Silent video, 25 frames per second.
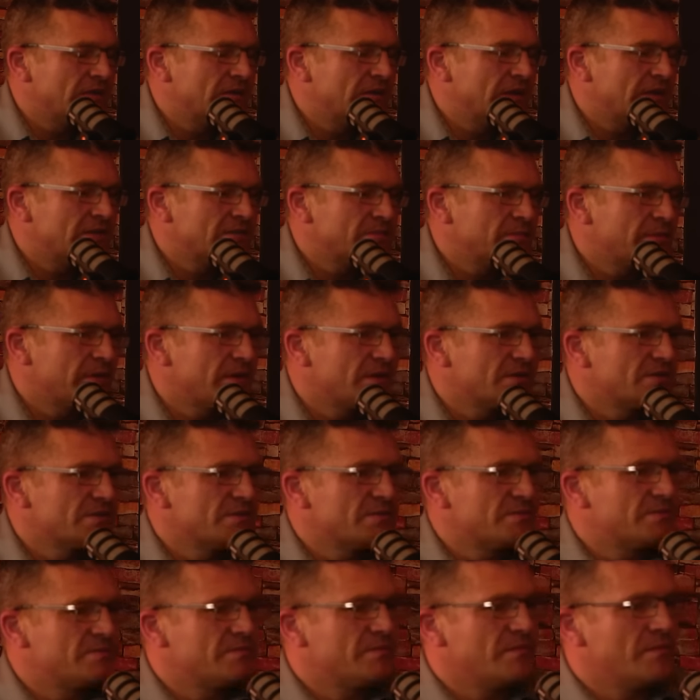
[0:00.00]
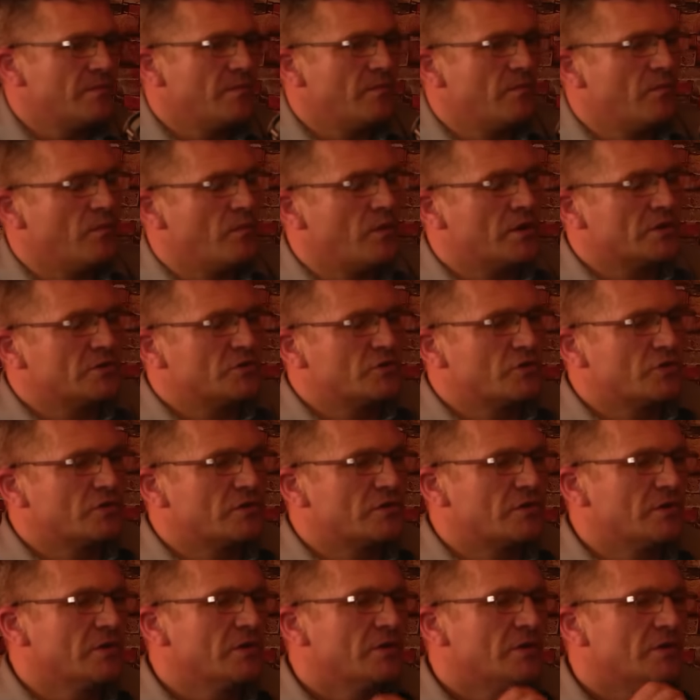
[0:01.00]
and that's because what
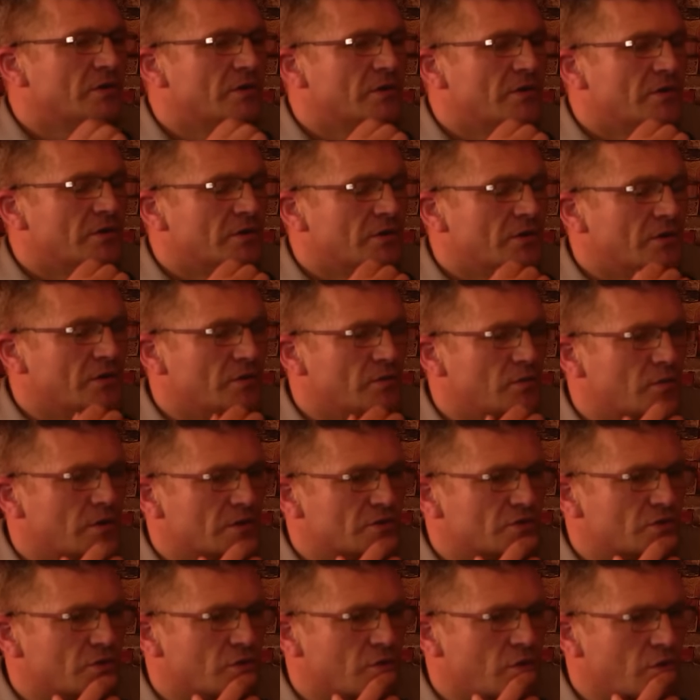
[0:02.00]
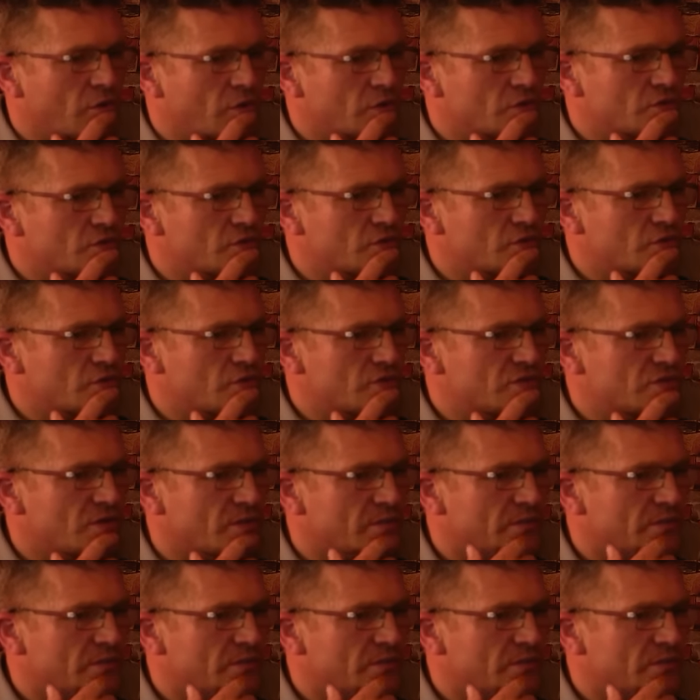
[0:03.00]
you're, what you're going through,